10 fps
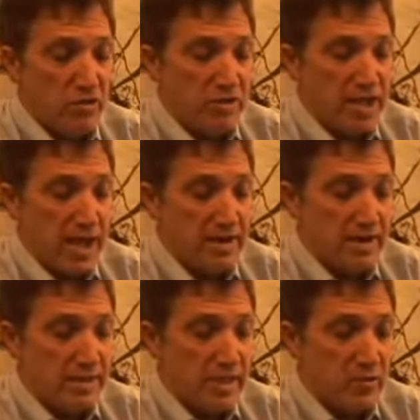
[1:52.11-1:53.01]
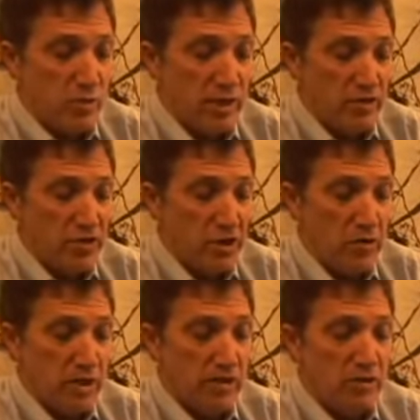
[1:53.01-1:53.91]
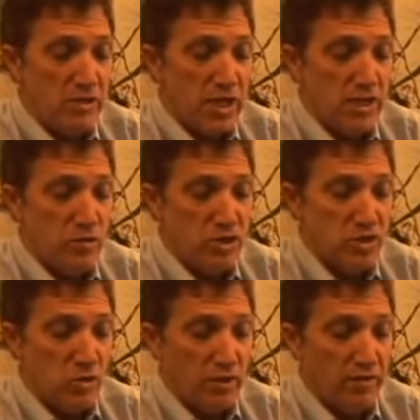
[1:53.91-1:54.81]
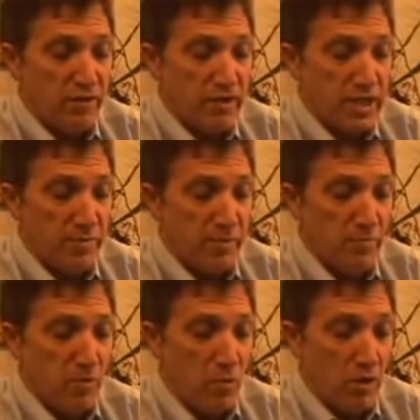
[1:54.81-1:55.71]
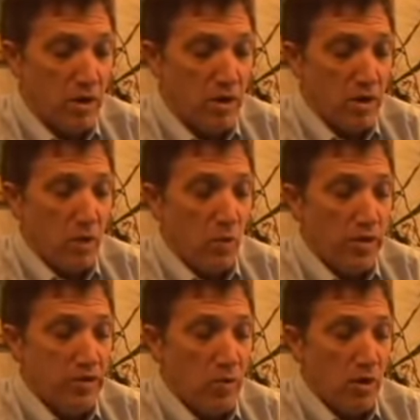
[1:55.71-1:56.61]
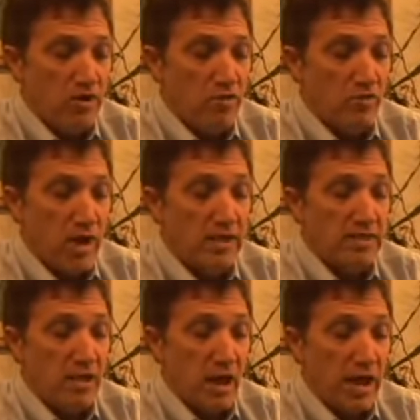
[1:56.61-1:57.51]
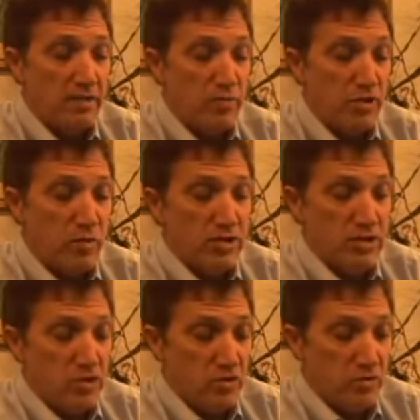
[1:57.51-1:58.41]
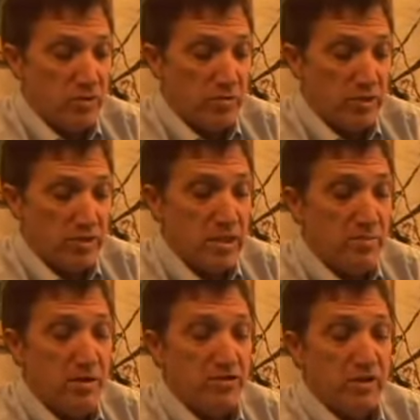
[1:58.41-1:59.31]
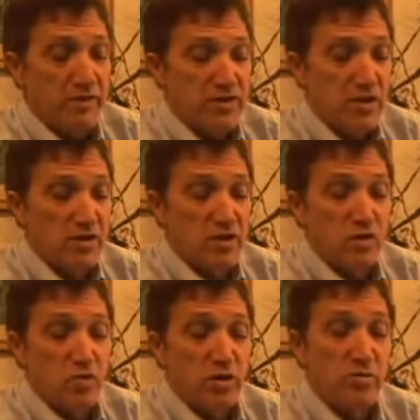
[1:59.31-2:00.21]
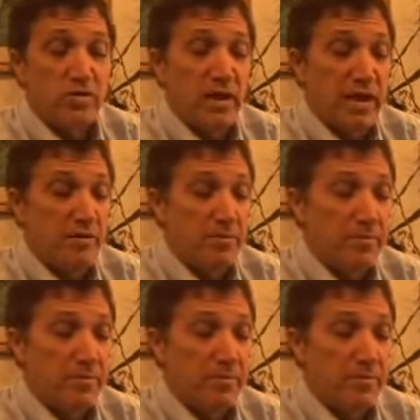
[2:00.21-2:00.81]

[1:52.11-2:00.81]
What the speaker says: looks at it and says, well, you know, it looks like you were snoring, for example, more when you were on your right side. When you went sleeping on your left side, the snoring went down.